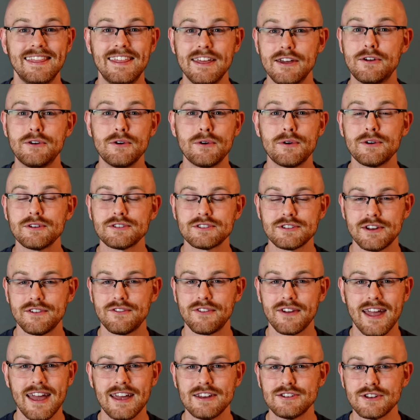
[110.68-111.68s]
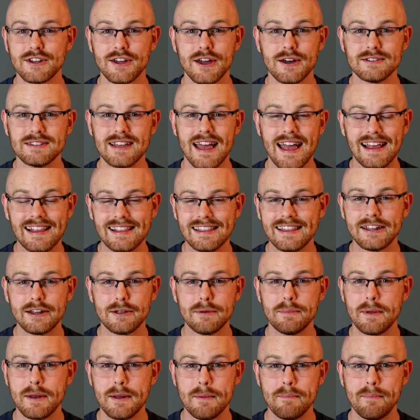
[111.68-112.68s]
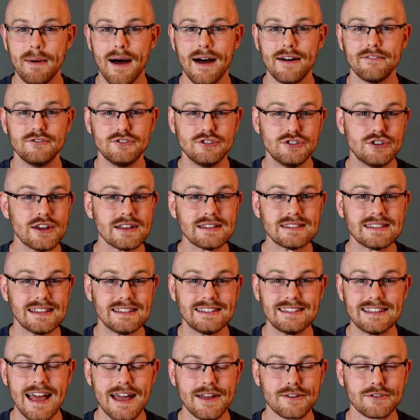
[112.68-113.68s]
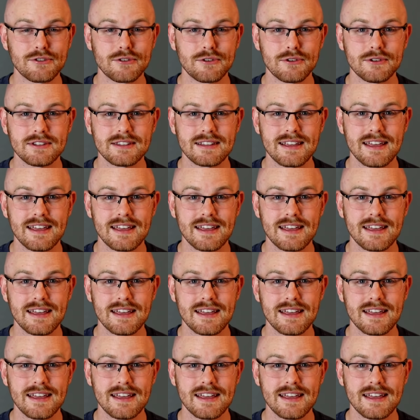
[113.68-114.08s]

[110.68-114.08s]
The Google certification goes a little bit above just the technical